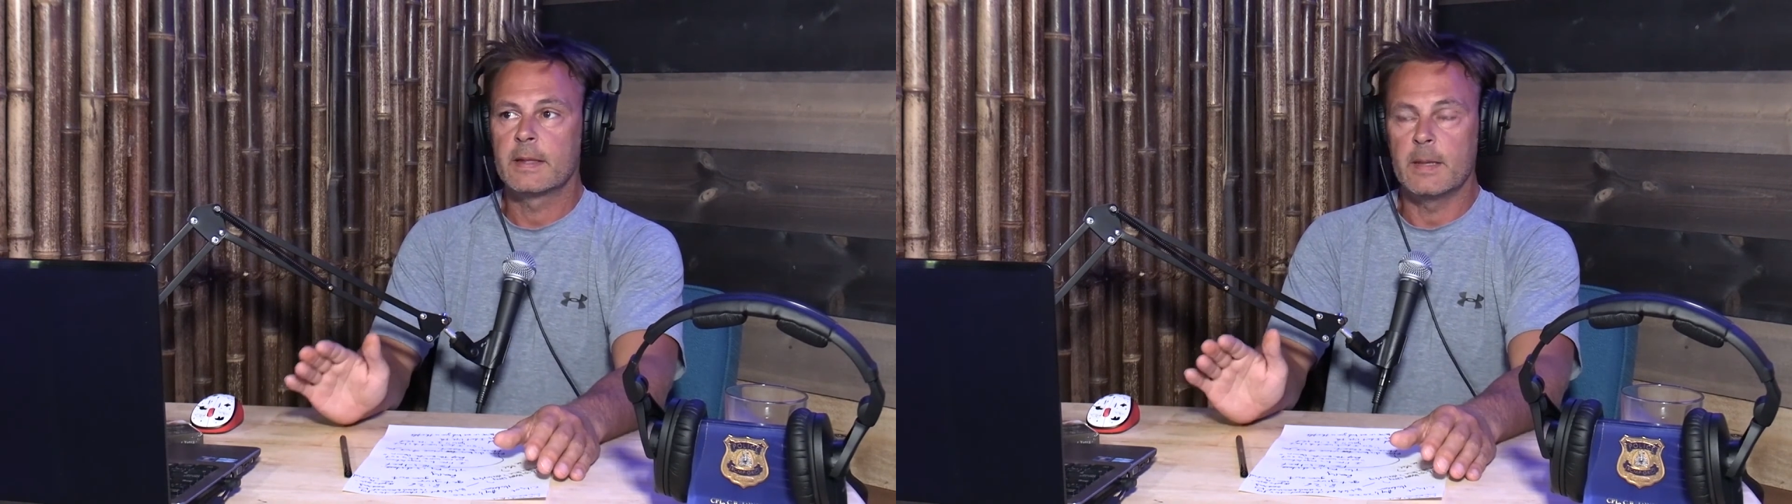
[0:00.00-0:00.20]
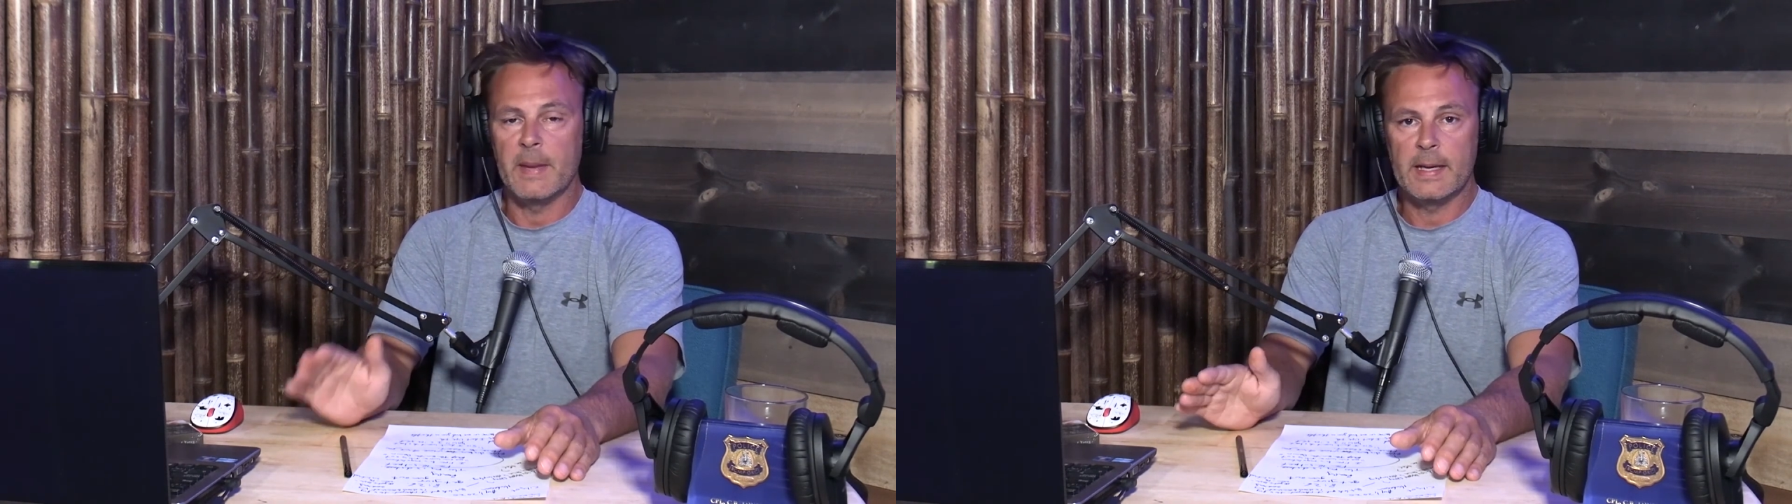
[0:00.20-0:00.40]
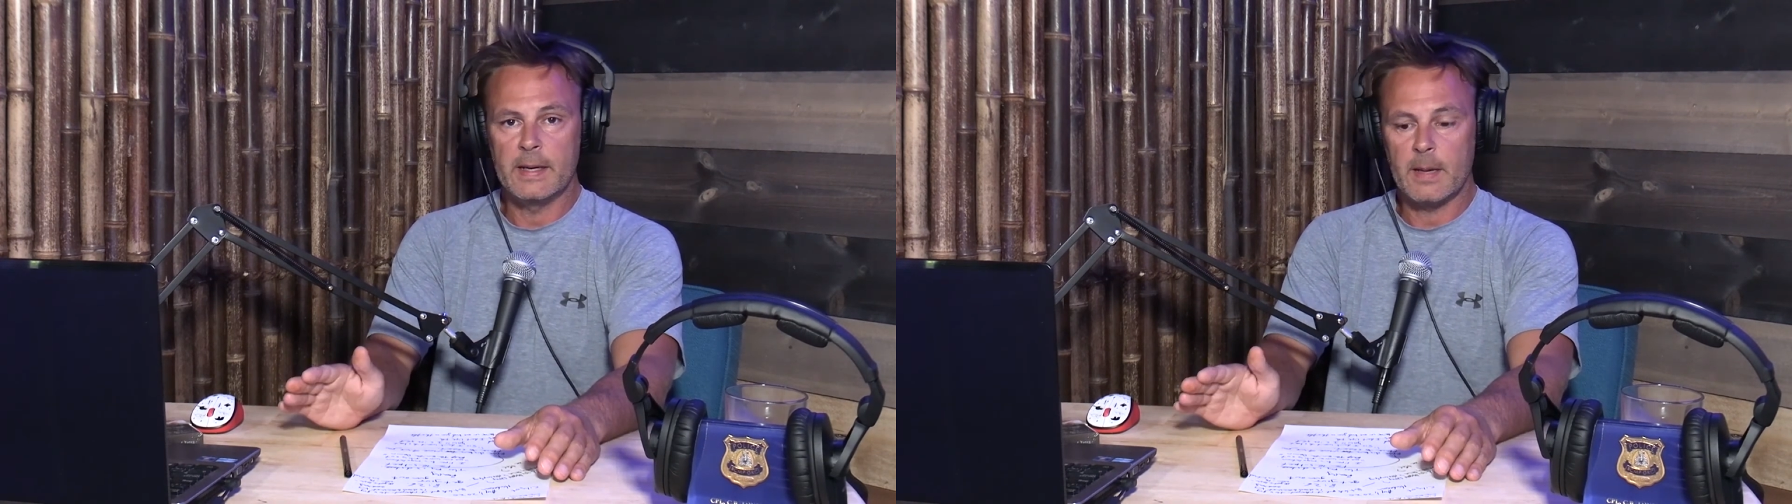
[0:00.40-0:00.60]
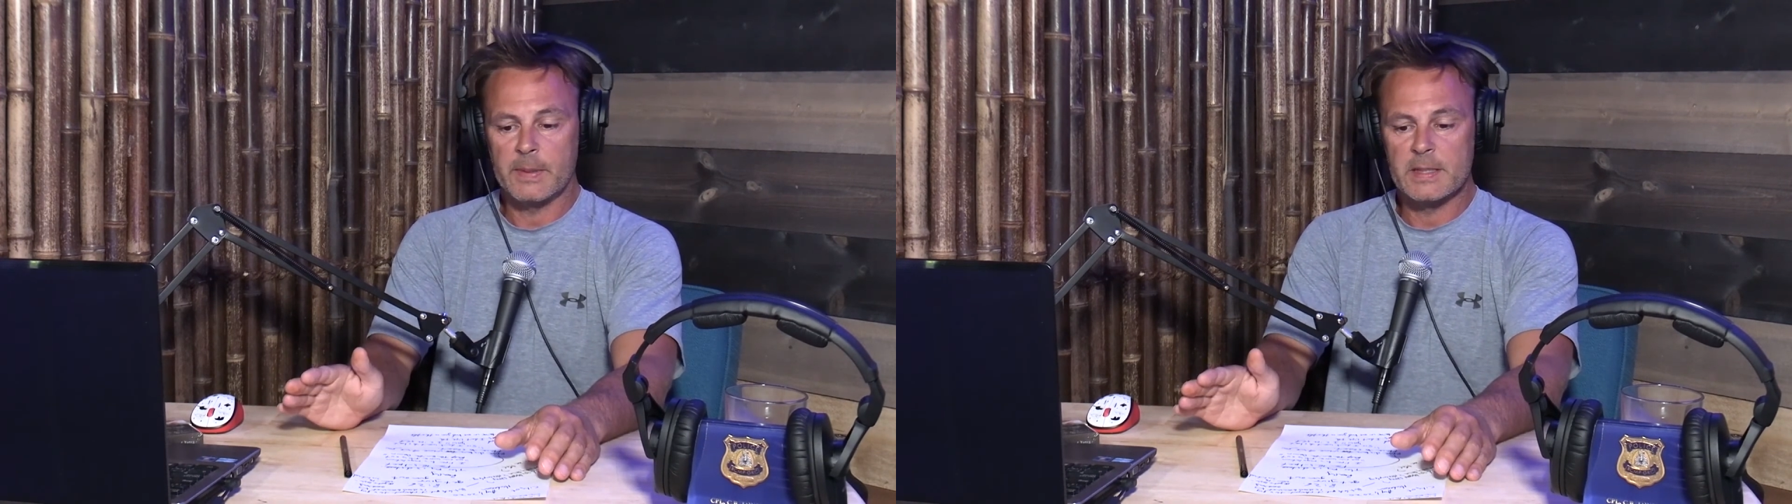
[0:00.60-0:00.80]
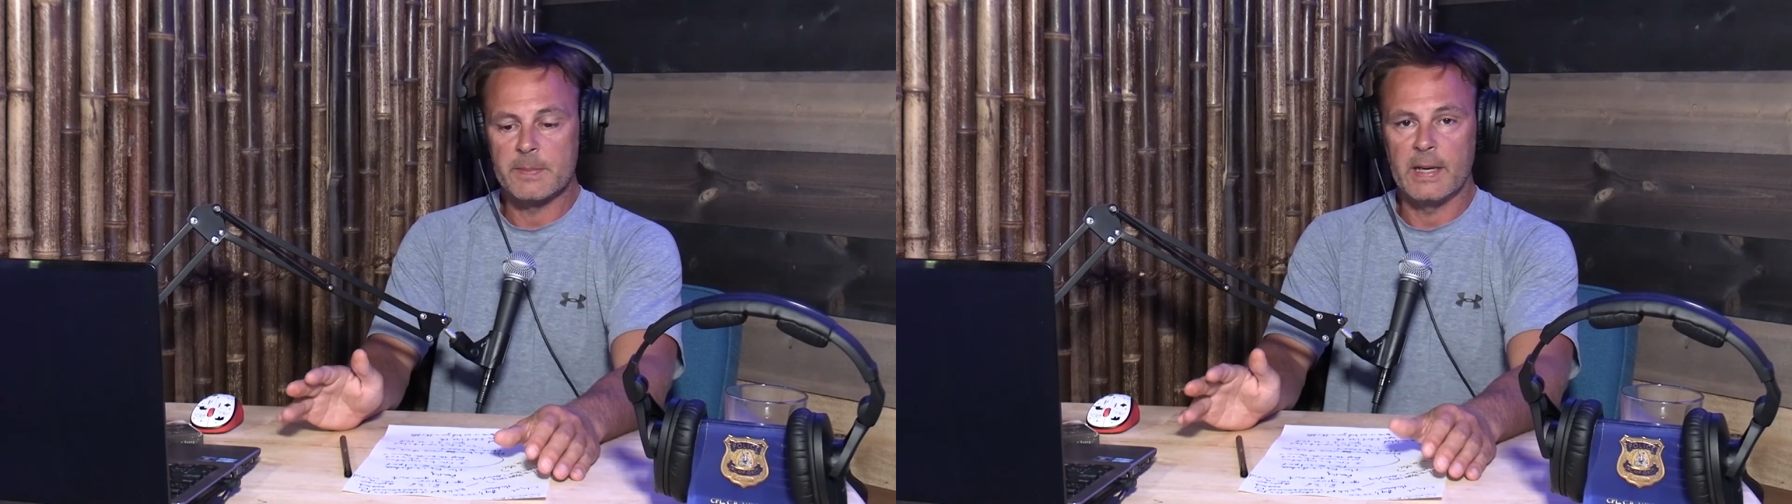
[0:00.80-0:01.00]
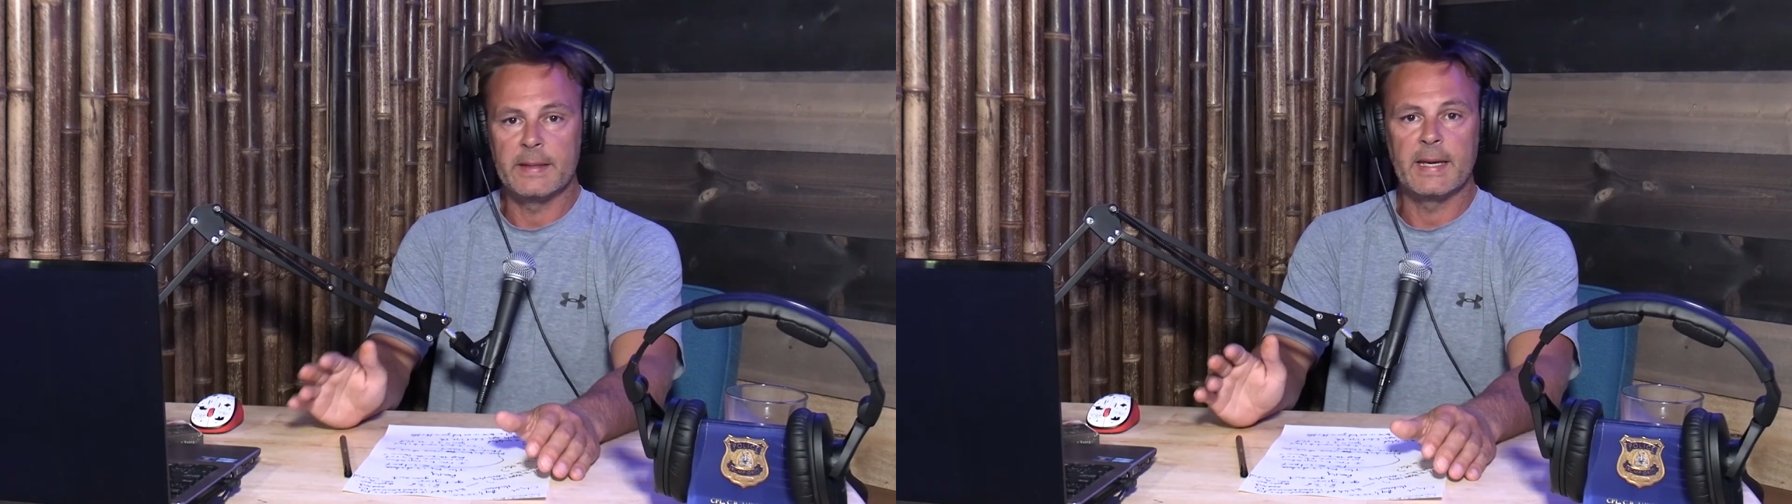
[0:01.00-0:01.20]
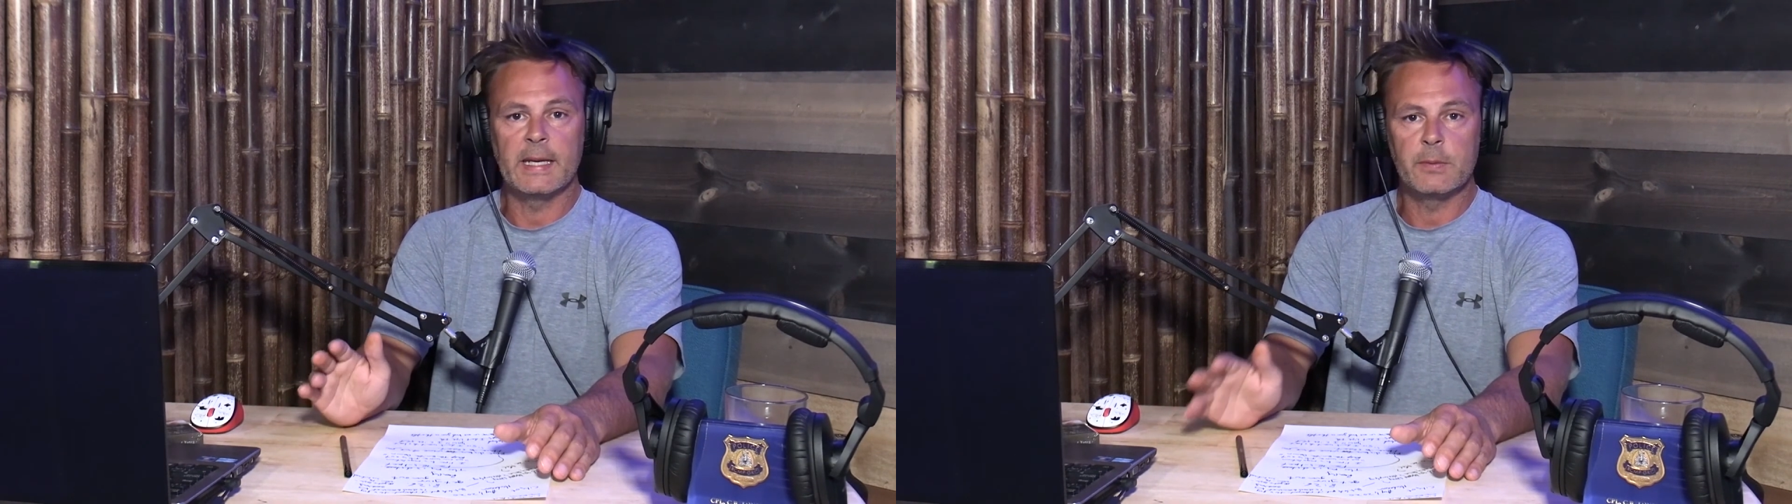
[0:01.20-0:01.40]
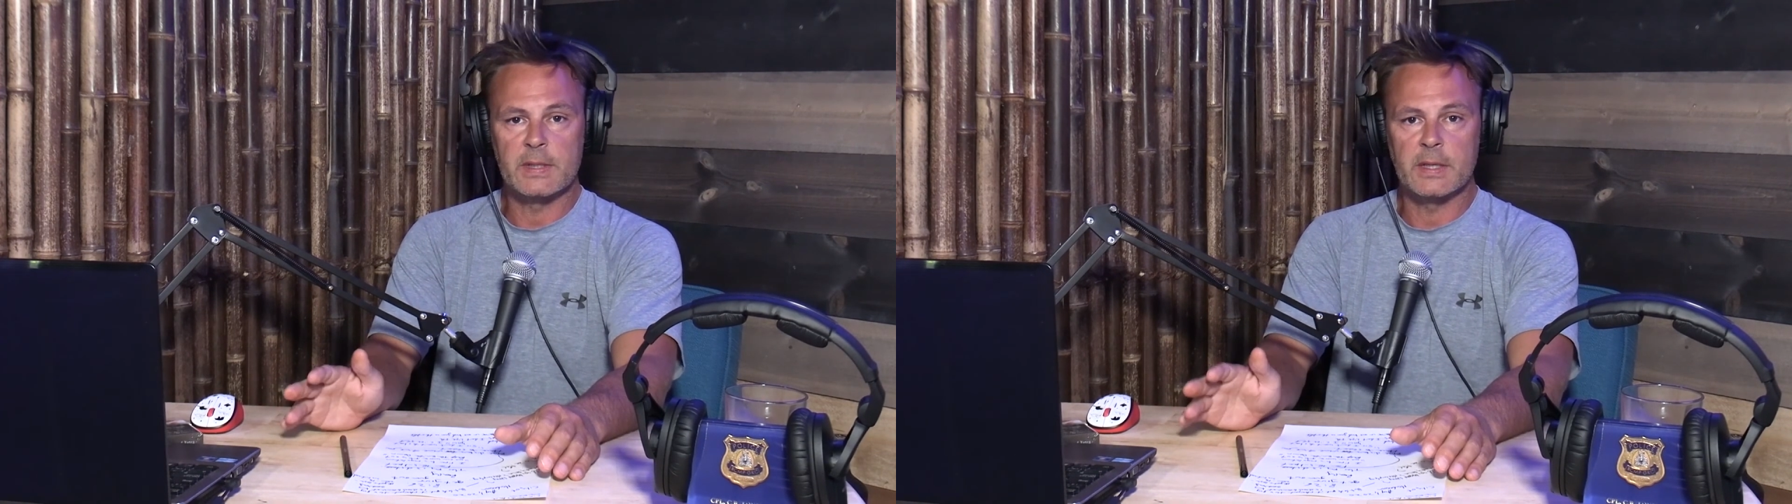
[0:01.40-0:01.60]
He made it up in his mind
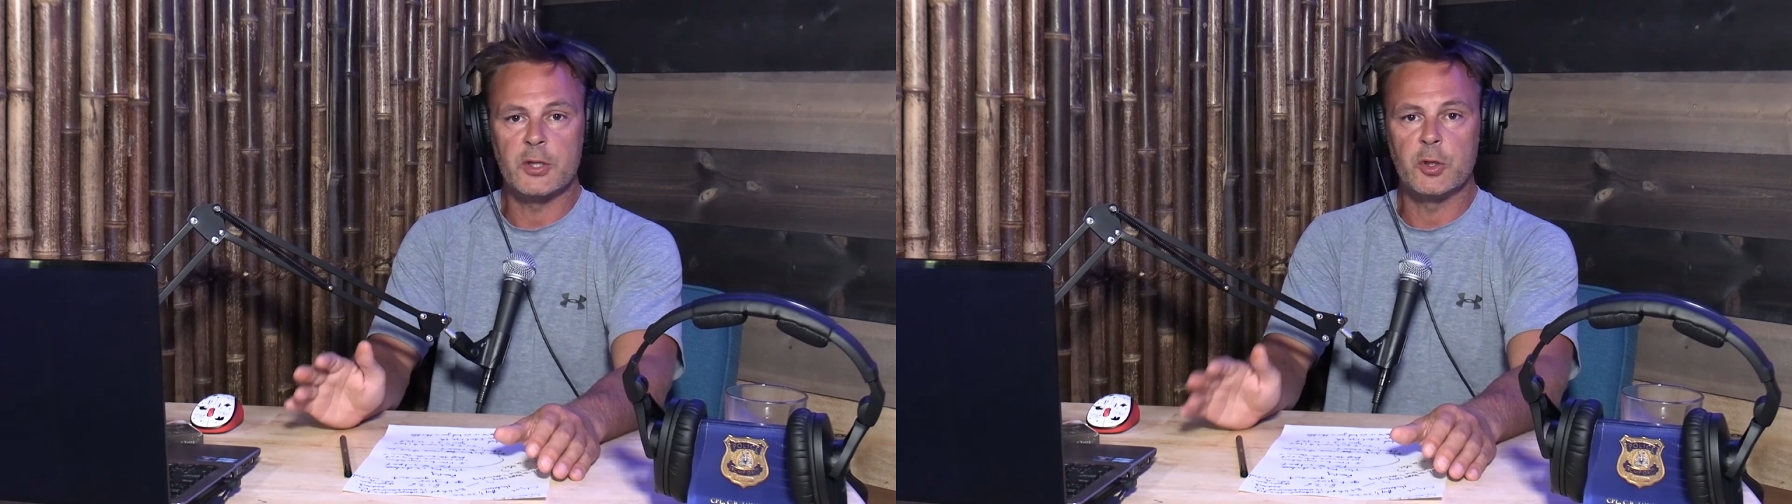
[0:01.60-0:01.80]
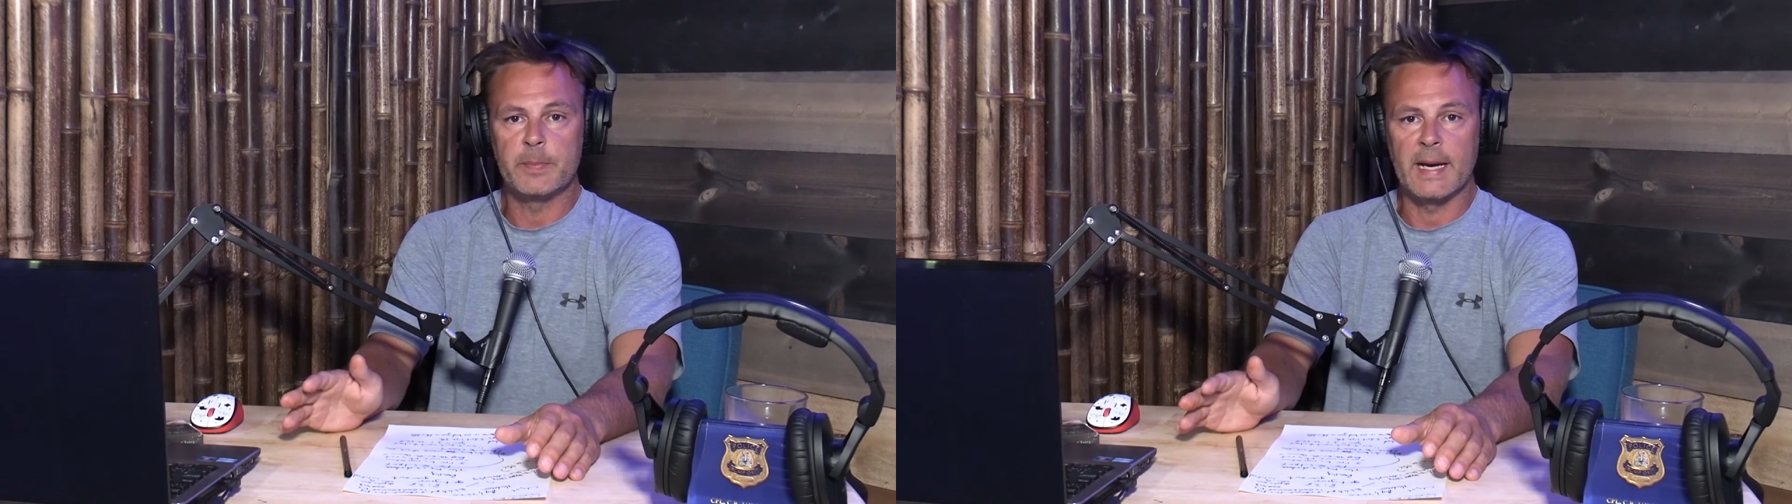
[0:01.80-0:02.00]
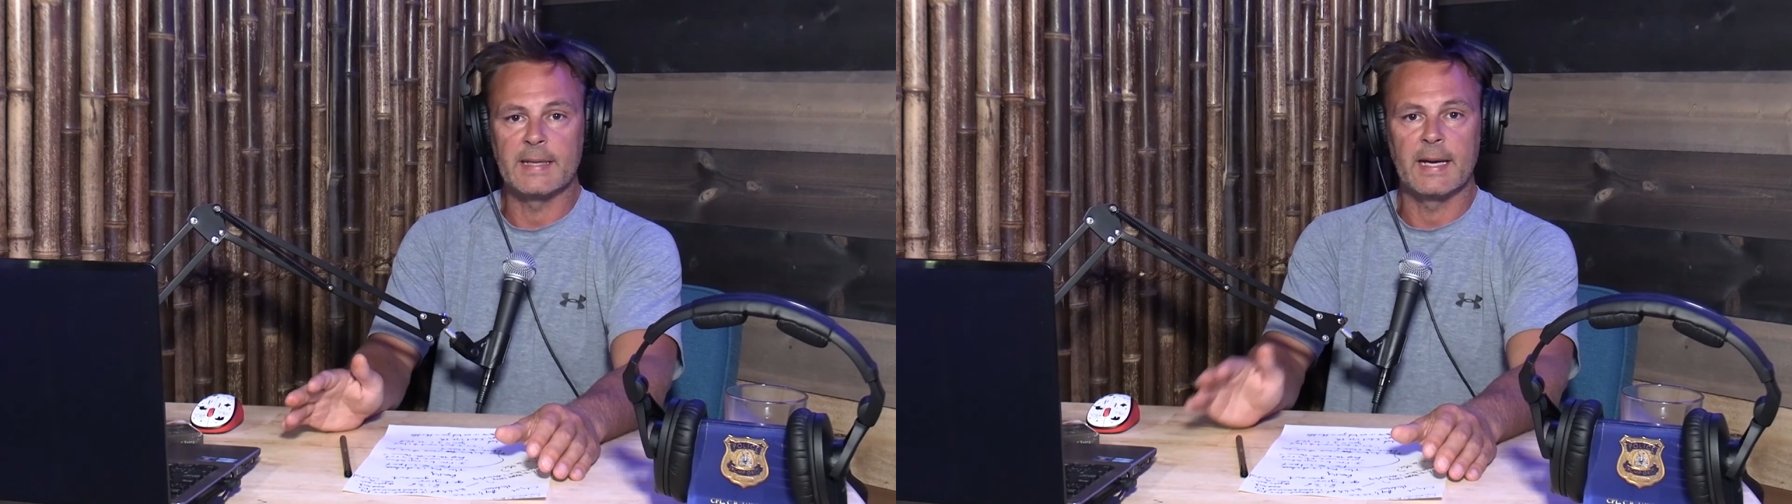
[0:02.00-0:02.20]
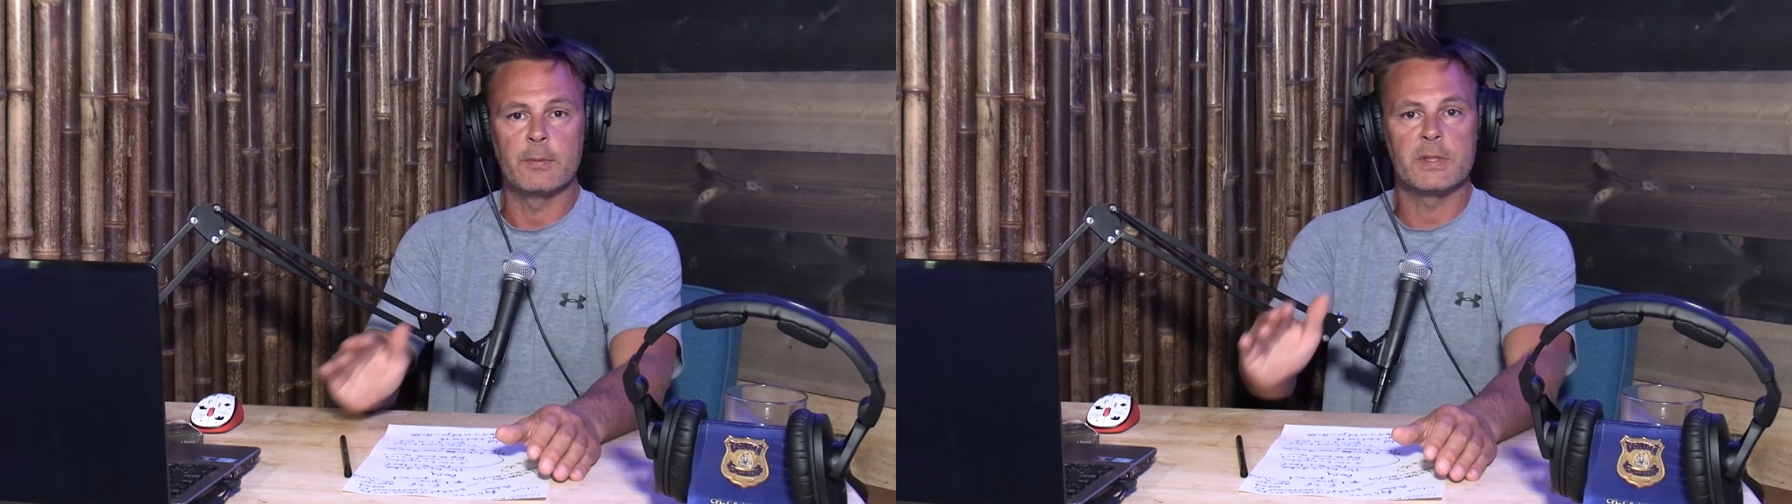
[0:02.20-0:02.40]
that he was going to shoot bad guy.